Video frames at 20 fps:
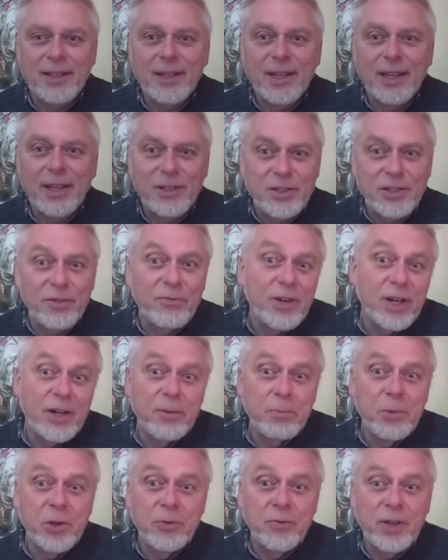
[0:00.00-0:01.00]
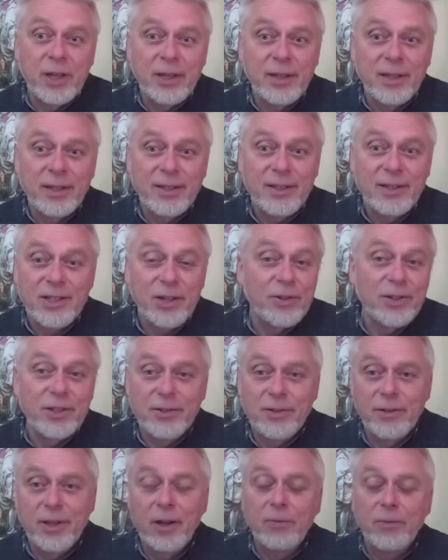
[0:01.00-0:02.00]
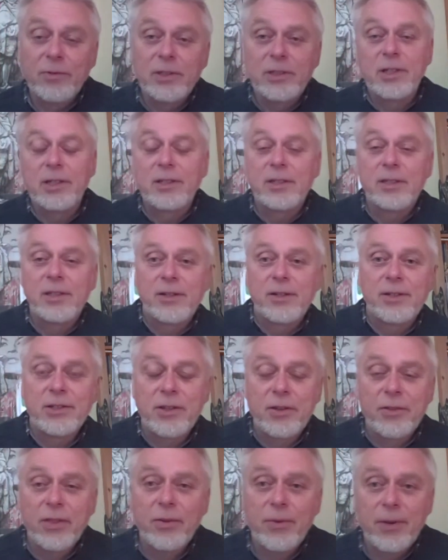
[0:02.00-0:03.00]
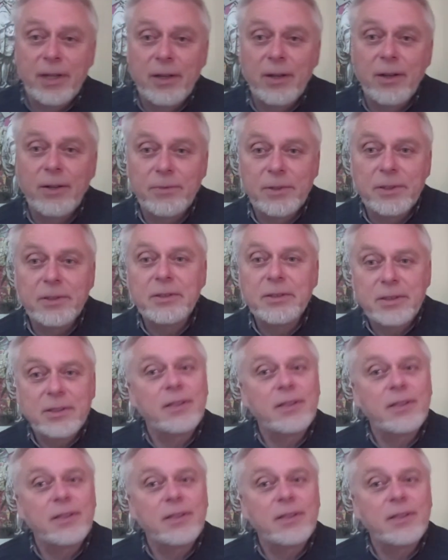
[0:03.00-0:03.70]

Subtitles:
it's a very moving series of novels, a series of three novels.